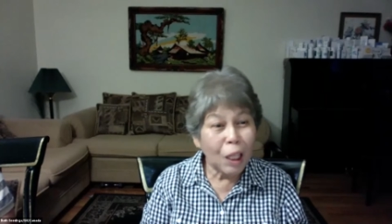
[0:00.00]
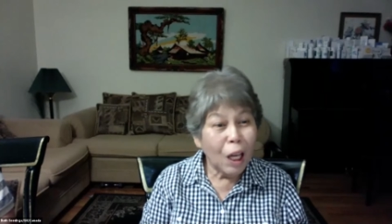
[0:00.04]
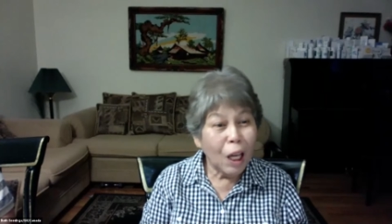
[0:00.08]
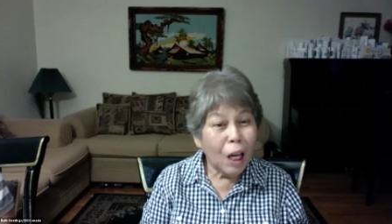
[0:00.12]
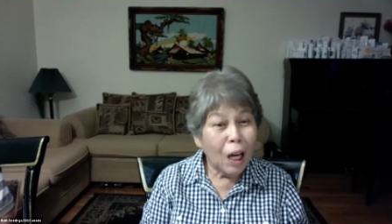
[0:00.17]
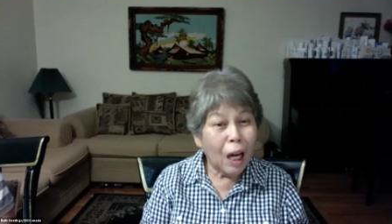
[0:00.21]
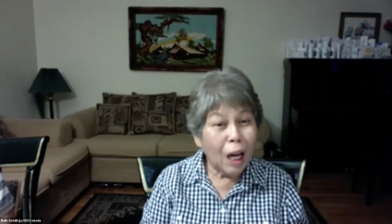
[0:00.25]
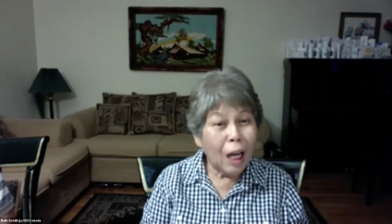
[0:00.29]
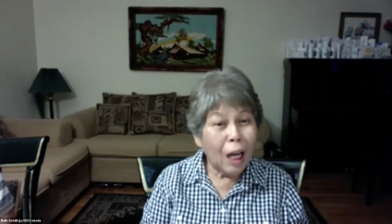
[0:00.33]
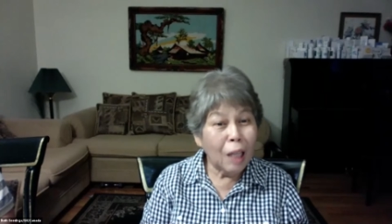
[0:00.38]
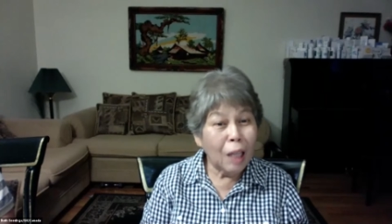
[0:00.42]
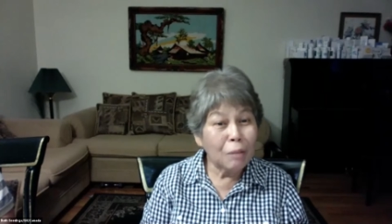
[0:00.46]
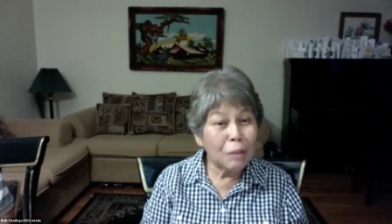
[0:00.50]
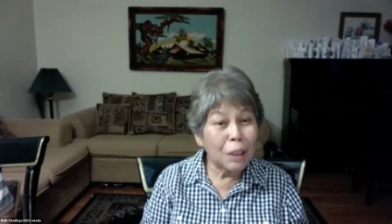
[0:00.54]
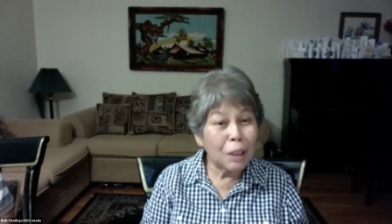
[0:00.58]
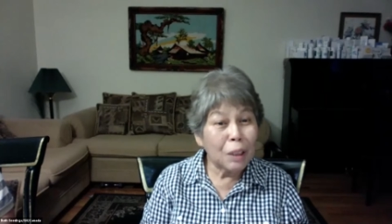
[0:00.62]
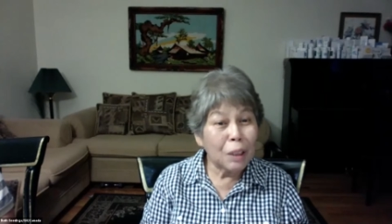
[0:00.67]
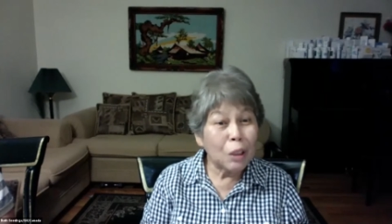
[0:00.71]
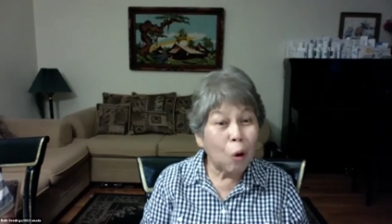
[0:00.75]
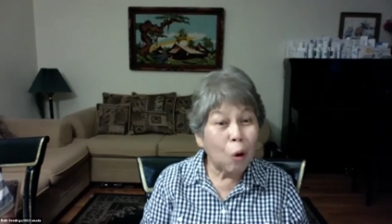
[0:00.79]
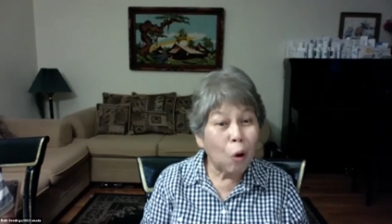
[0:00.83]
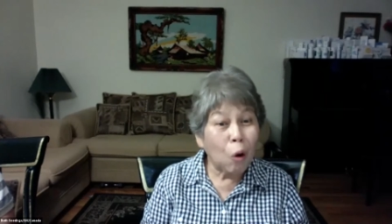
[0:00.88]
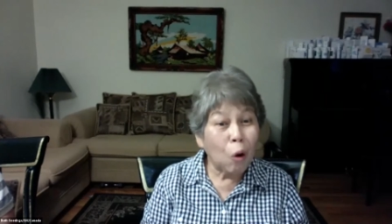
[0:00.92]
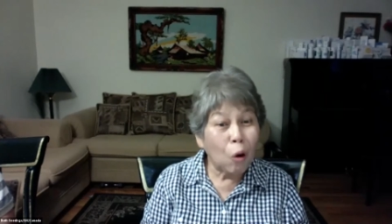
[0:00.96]
I'm an
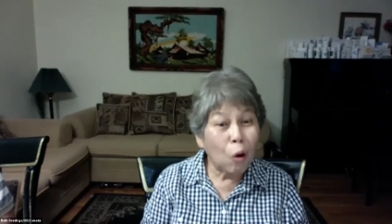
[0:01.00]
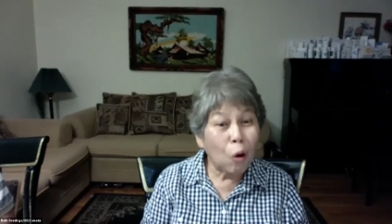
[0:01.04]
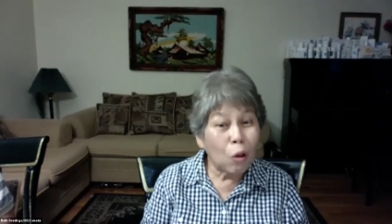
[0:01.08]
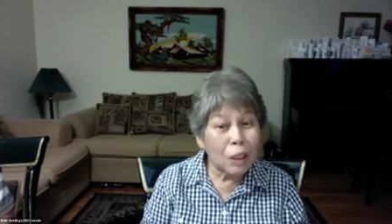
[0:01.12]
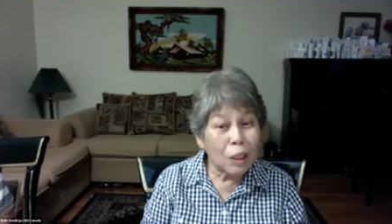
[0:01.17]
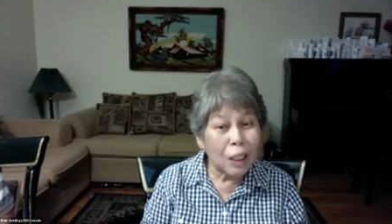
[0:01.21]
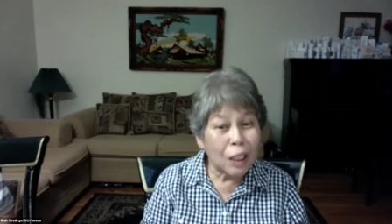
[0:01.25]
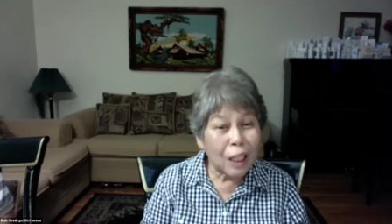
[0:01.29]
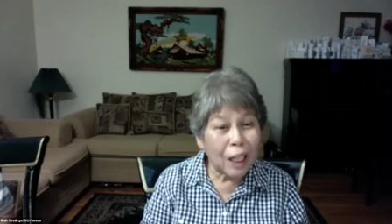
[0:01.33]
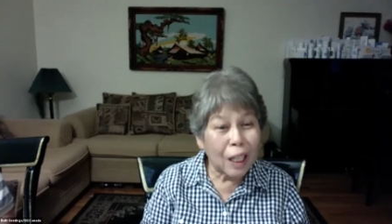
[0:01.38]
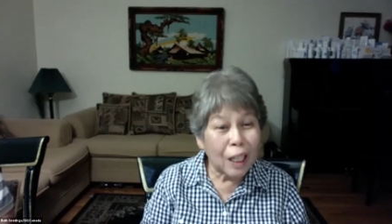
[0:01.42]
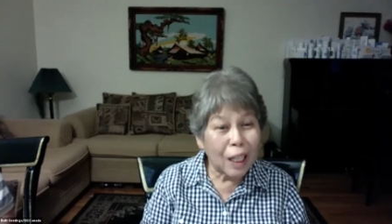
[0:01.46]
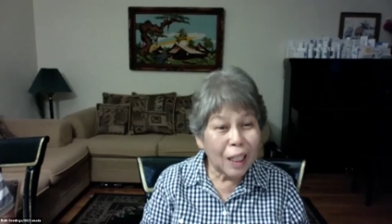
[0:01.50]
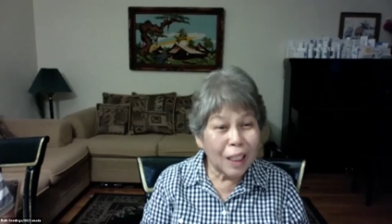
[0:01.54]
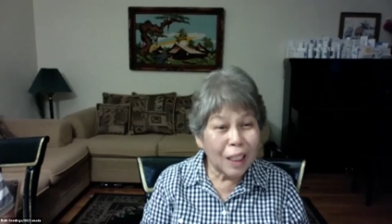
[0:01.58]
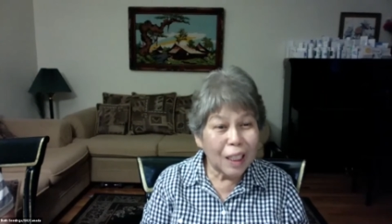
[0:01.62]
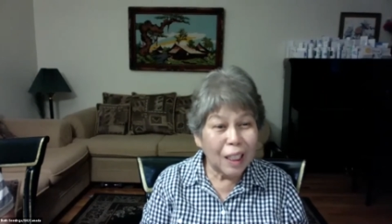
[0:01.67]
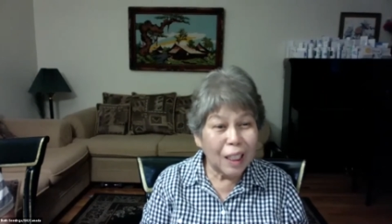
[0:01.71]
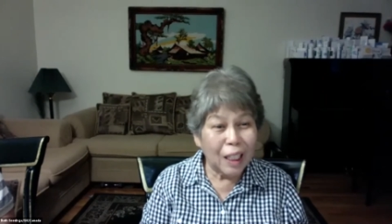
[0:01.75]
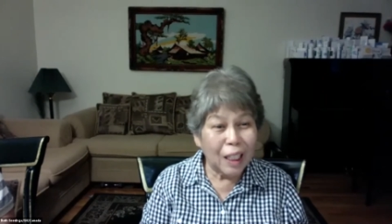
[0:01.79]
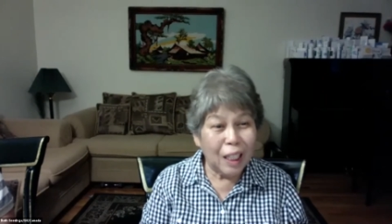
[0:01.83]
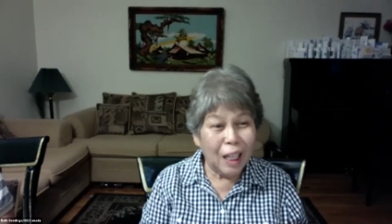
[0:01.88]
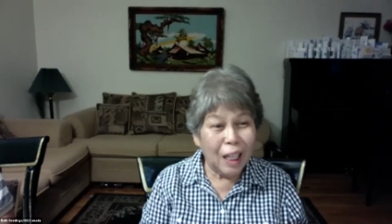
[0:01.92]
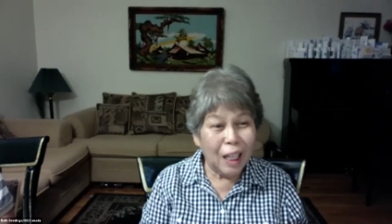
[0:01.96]
old
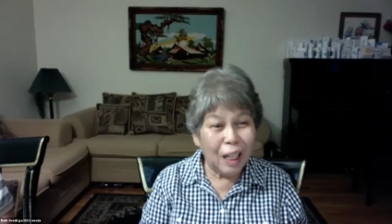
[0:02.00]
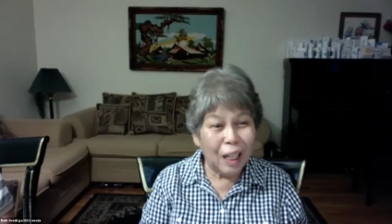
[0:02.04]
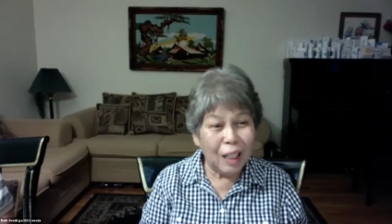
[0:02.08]
lady.